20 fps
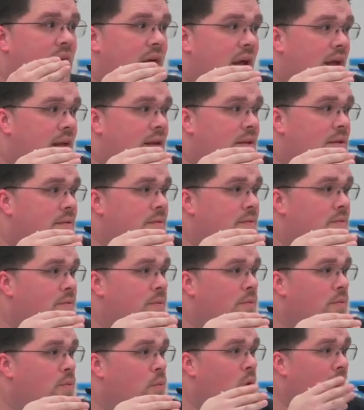line
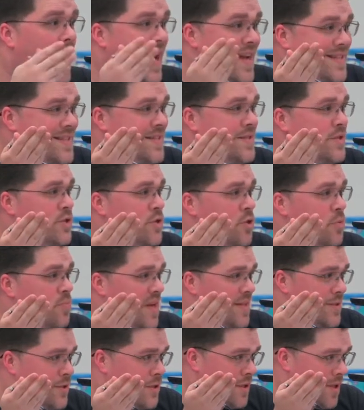widens your
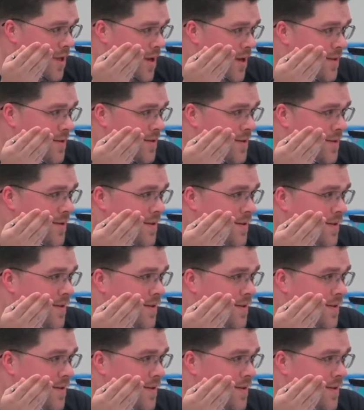pencil line.